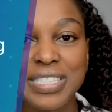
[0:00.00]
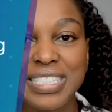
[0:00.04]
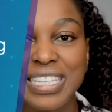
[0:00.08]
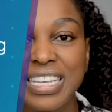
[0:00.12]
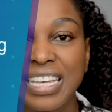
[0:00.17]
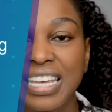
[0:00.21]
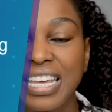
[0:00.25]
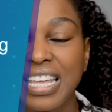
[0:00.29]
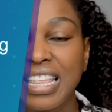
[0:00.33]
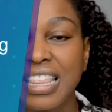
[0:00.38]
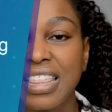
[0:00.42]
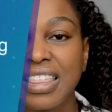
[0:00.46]

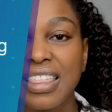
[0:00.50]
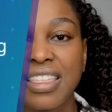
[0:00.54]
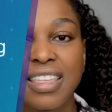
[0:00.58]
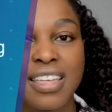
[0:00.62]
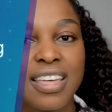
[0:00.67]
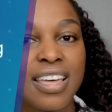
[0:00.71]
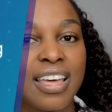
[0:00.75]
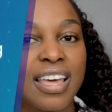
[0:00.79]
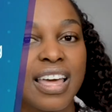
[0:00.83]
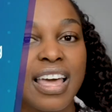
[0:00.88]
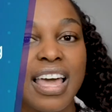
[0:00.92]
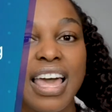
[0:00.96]
teeth,
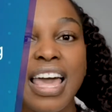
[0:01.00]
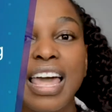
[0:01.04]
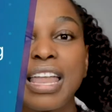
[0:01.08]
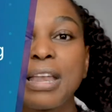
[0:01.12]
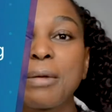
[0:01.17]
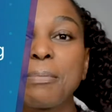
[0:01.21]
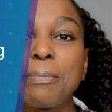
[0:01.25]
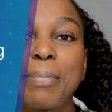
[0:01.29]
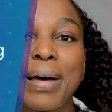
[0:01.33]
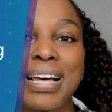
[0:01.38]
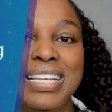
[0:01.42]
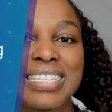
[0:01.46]

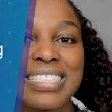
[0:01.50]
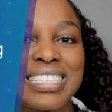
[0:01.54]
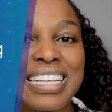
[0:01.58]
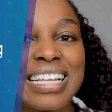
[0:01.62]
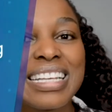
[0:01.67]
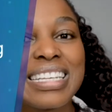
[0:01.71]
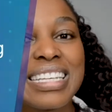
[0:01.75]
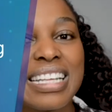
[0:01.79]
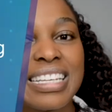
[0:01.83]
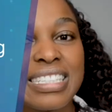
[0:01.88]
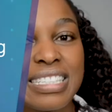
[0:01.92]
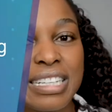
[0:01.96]
and
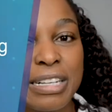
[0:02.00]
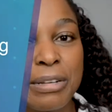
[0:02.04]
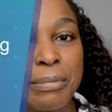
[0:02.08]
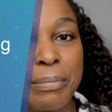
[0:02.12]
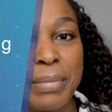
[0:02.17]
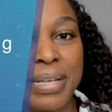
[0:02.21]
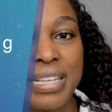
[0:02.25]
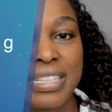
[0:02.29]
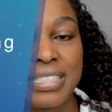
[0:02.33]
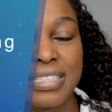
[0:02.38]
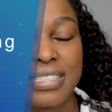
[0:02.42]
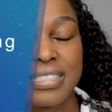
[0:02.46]
busting dental
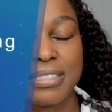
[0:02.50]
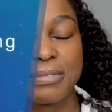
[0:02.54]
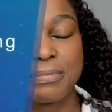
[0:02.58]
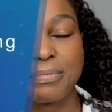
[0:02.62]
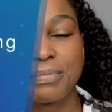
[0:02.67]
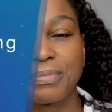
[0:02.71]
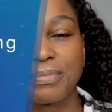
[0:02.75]
meats.